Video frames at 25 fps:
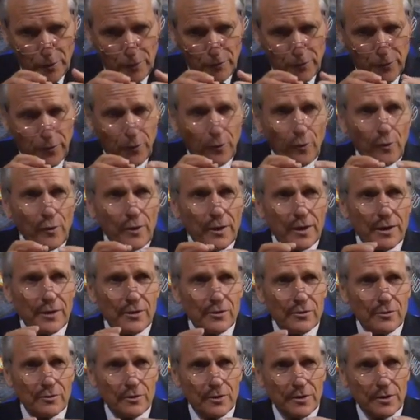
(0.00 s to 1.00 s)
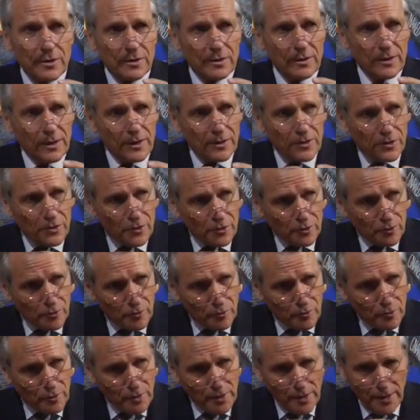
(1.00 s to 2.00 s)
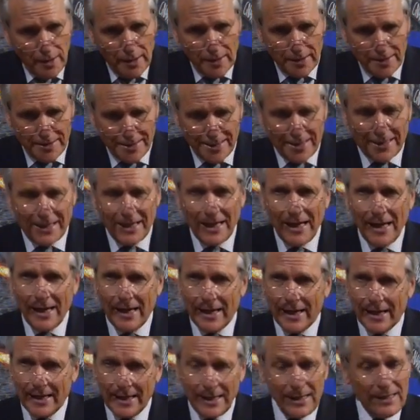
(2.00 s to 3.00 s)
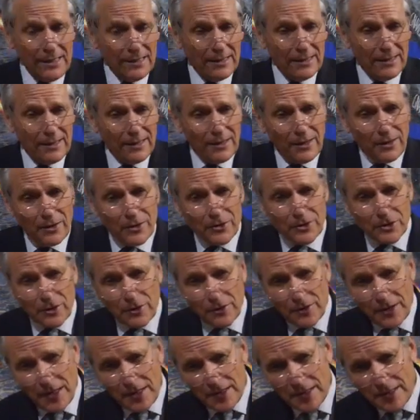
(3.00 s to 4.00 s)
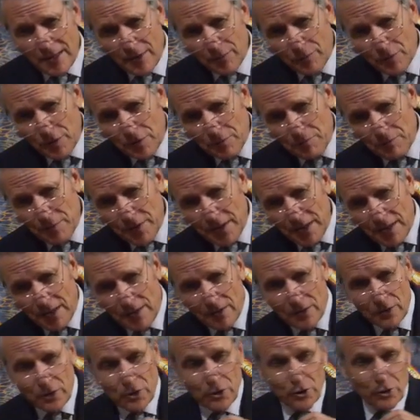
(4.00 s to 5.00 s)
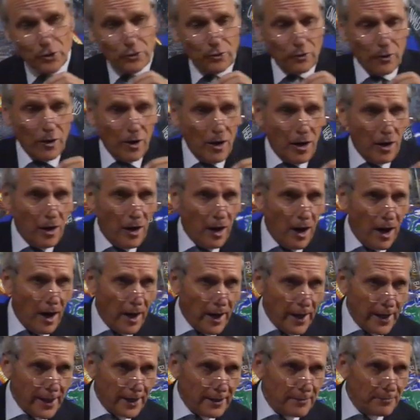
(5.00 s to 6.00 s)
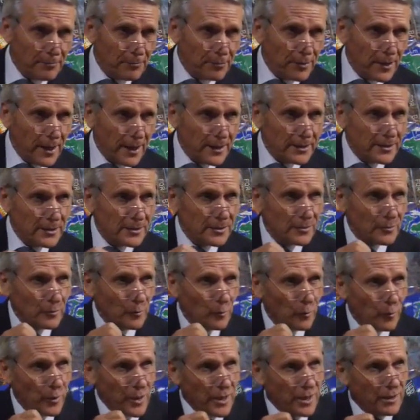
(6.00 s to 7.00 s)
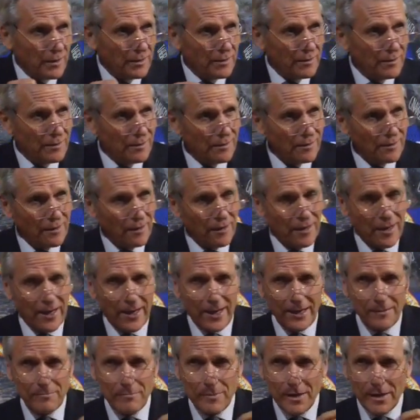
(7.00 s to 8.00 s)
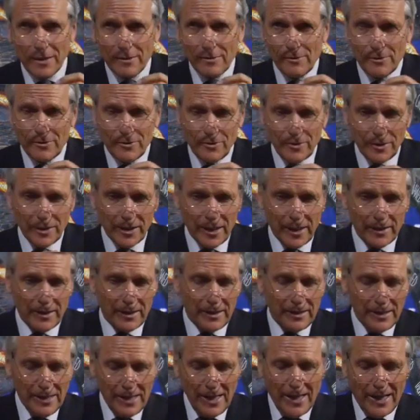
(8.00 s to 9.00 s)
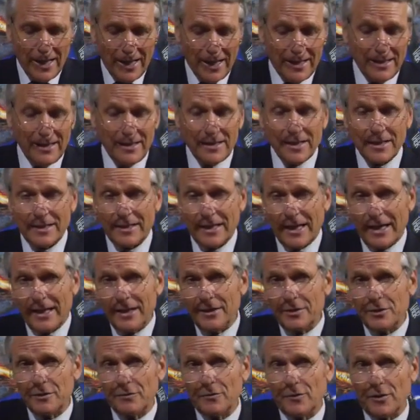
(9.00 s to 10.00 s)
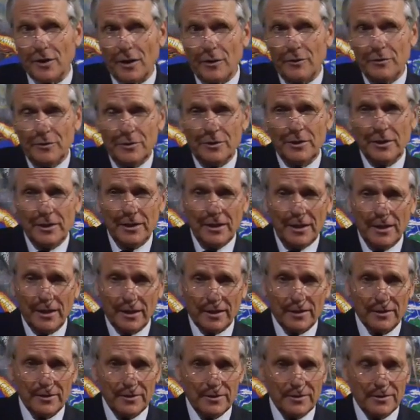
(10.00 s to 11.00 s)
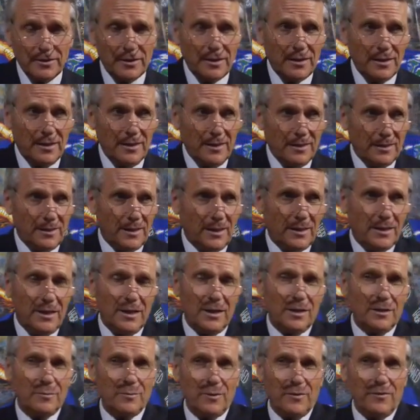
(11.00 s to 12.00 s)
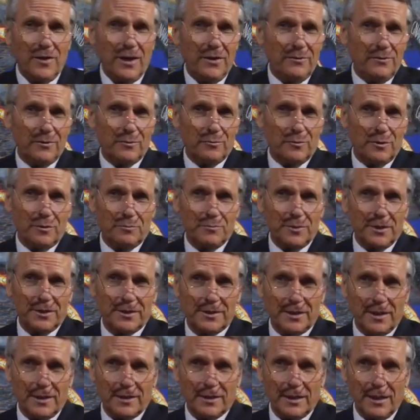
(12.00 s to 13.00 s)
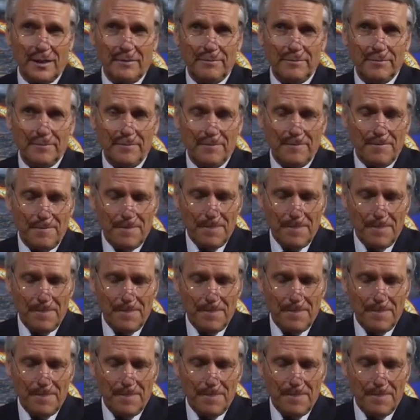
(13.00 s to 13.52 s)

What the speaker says: fall into into decay, so that there would be strong iron plus weak clay mingled together, and in the days of those kings the kingdom of heaven would be set up.